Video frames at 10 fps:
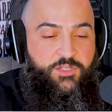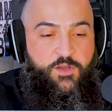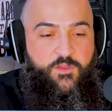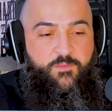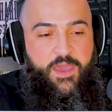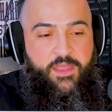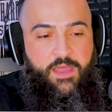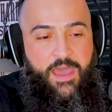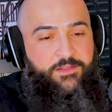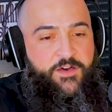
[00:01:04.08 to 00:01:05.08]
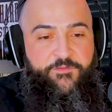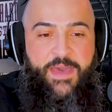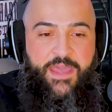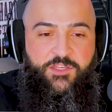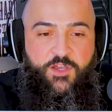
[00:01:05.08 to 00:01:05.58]
Jones bet. I love
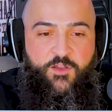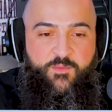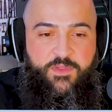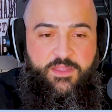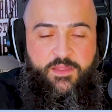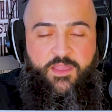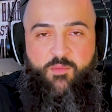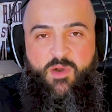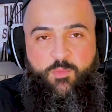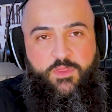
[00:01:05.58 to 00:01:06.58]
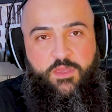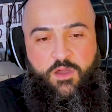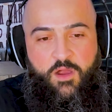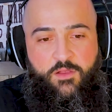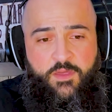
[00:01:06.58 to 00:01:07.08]
Mac Jones, but he didn't come up with the
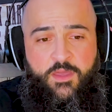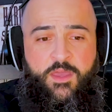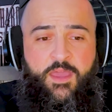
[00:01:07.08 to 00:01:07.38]
yards.